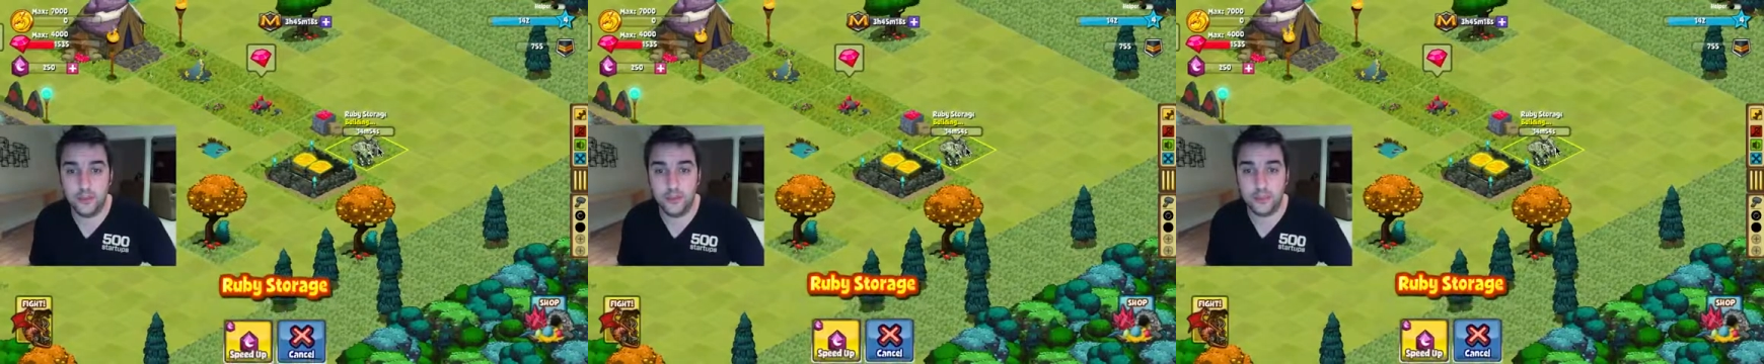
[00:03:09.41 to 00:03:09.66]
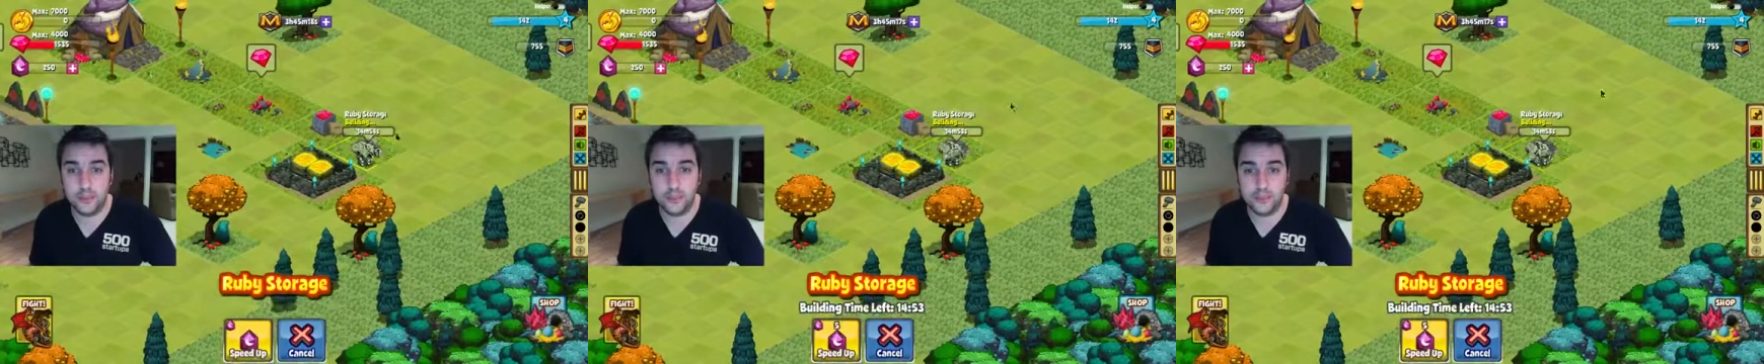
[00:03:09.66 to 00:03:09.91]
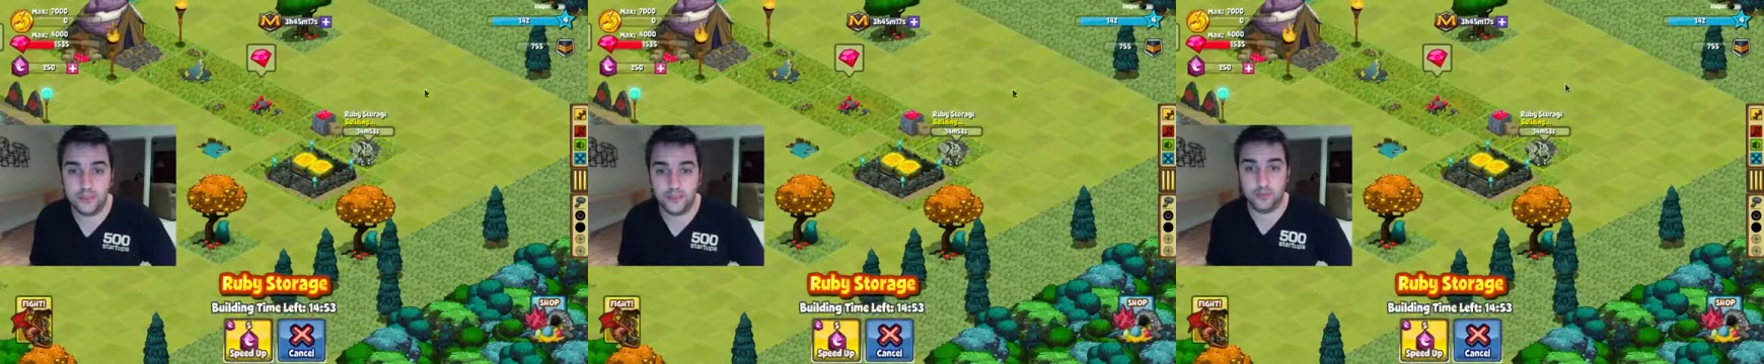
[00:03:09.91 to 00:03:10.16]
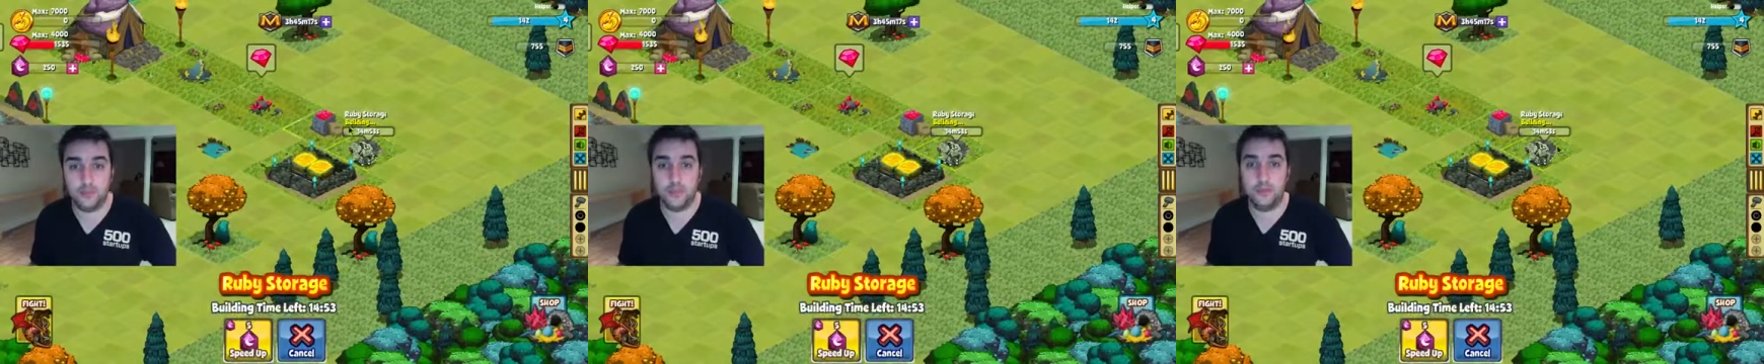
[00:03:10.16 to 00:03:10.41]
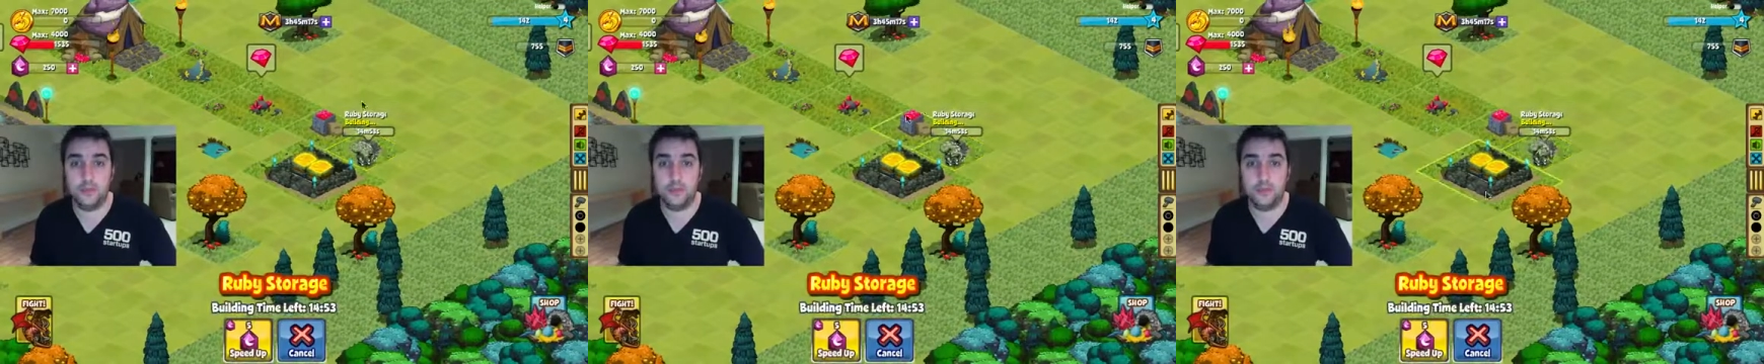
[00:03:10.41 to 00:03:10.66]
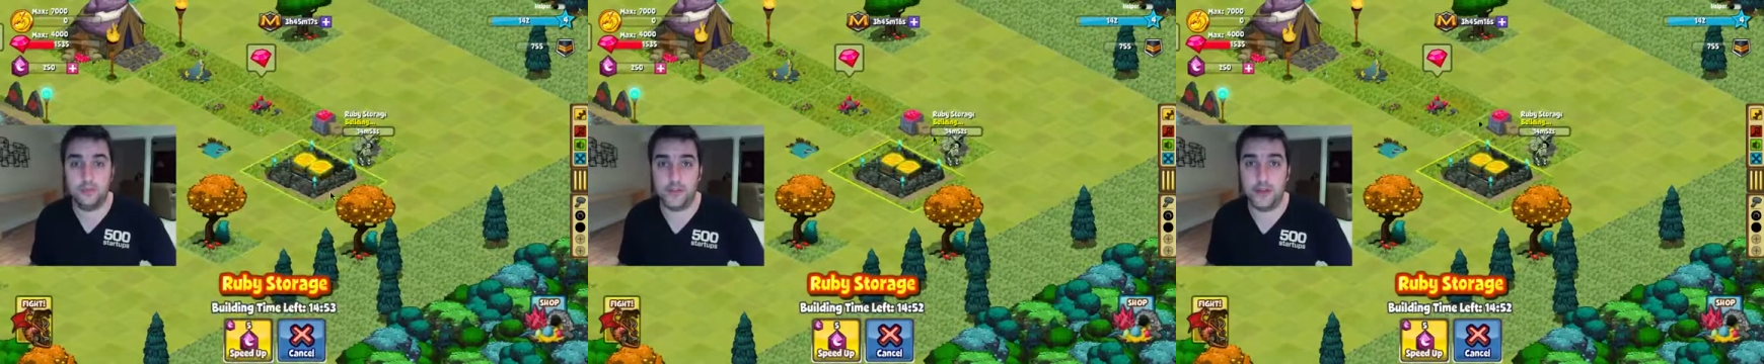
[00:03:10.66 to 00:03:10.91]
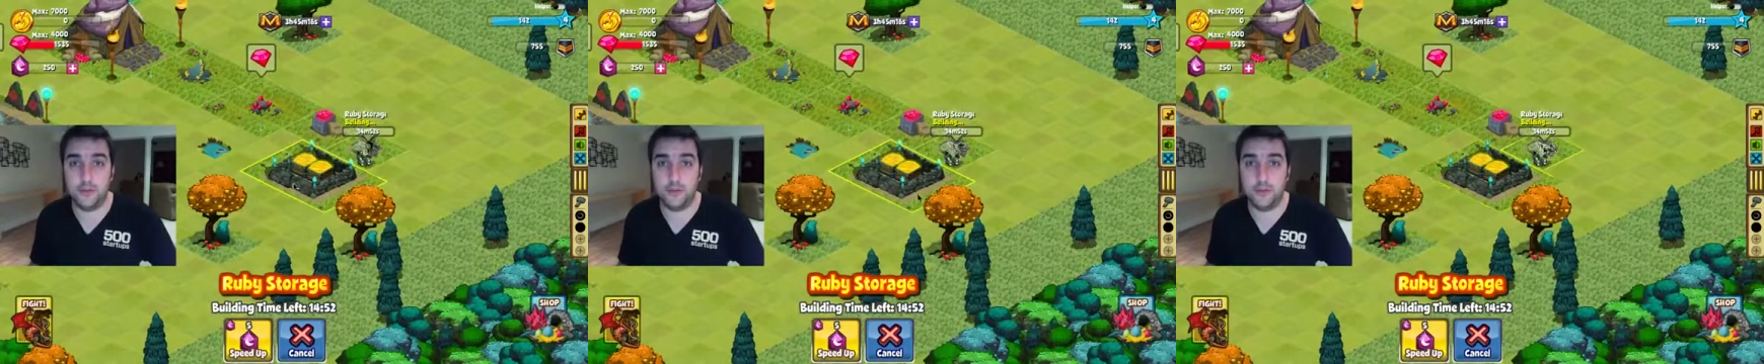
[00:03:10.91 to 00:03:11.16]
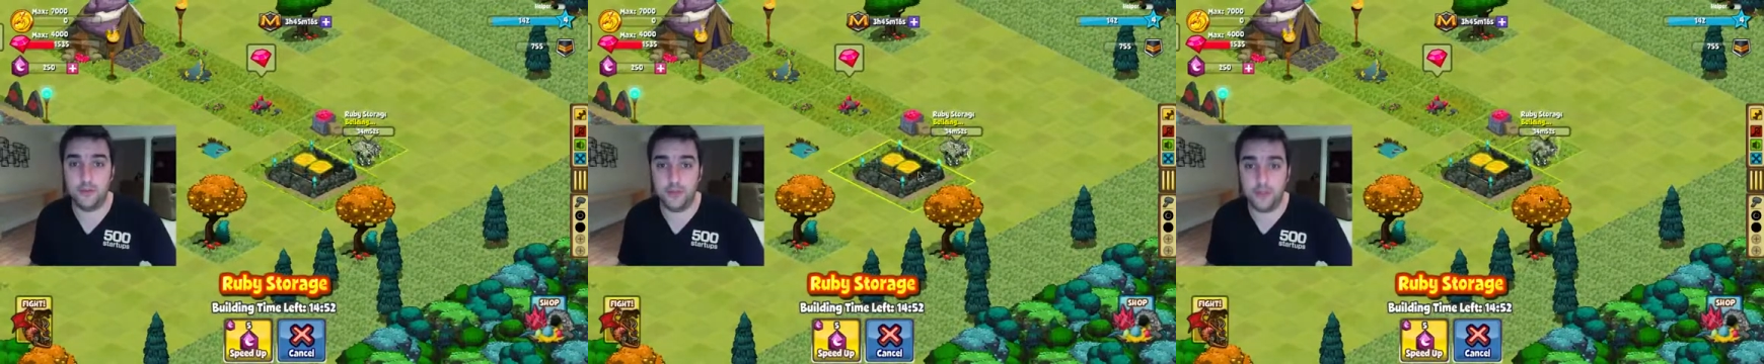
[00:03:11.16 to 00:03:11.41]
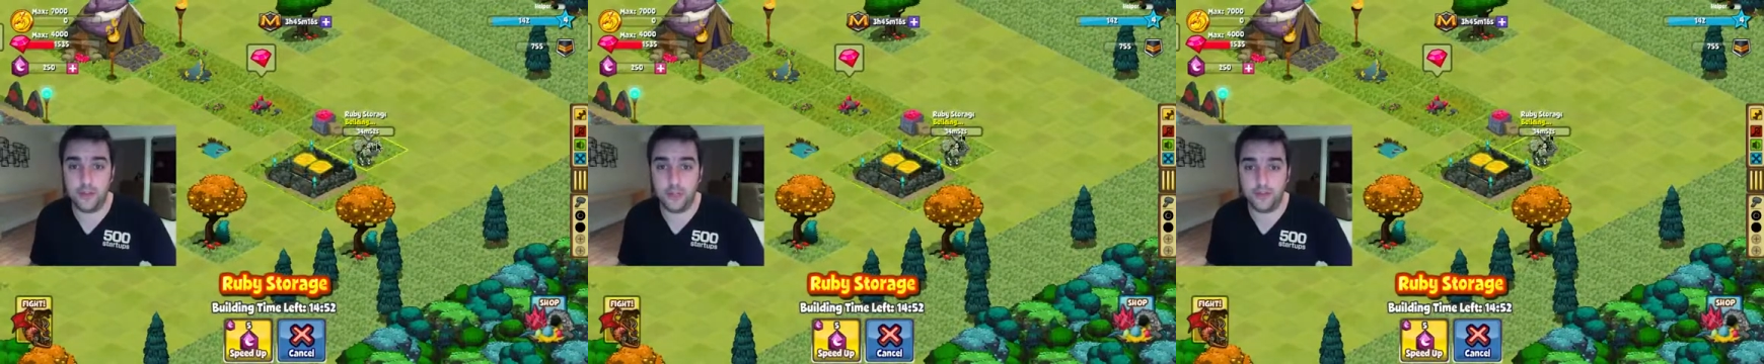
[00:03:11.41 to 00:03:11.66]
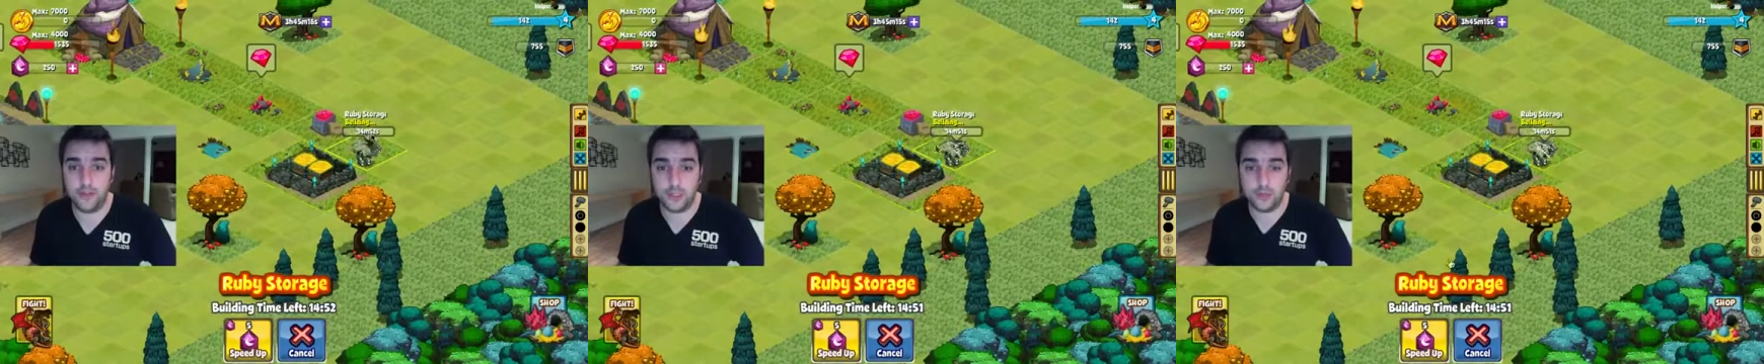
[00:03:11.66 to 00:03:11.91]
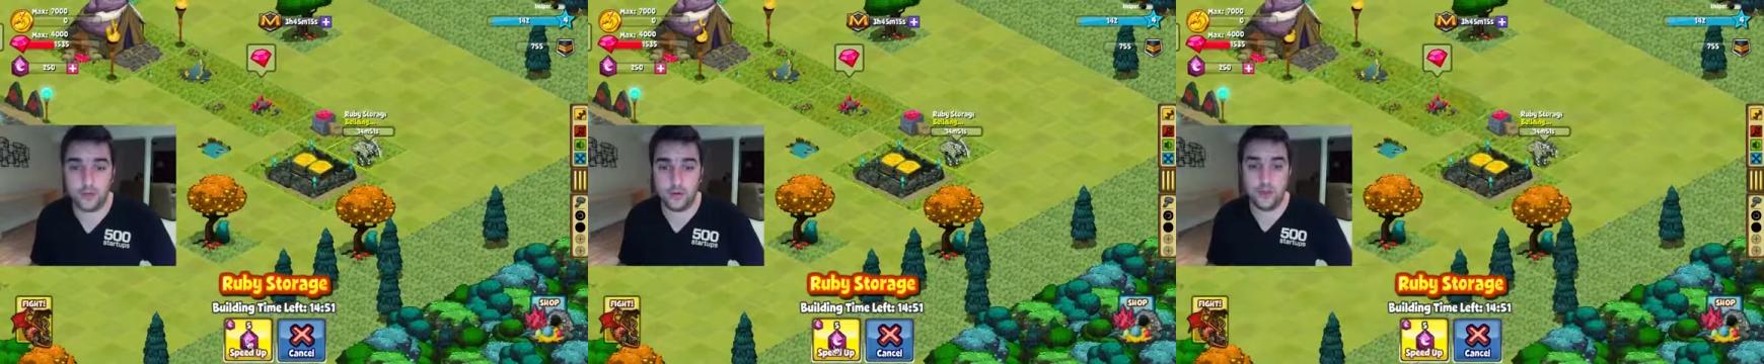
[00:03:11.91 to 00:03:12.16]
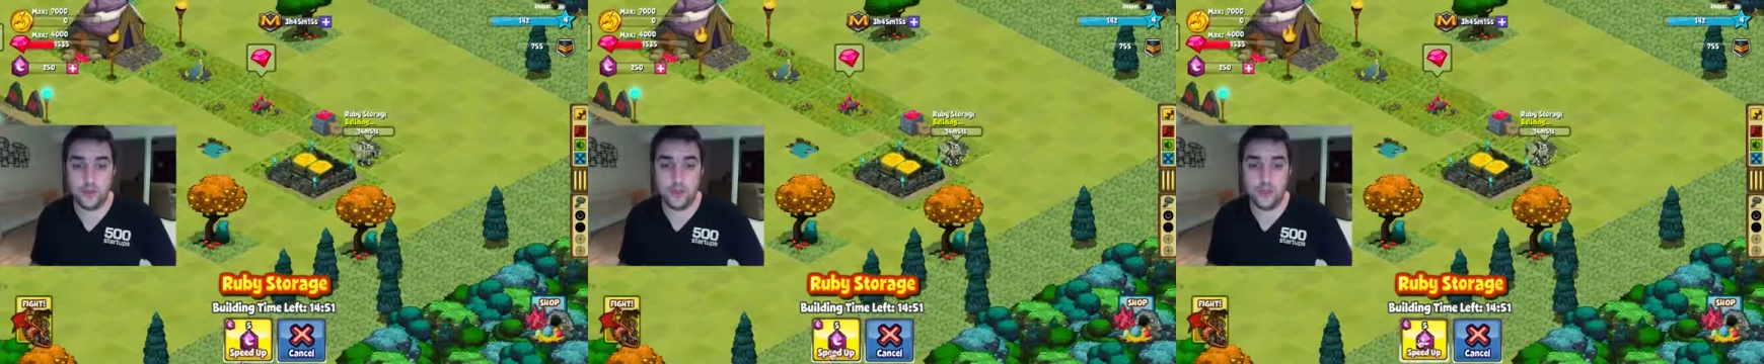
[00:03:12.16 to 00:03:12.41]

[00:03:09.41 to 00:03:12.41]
It takes a little bit of time to build that ruby storage.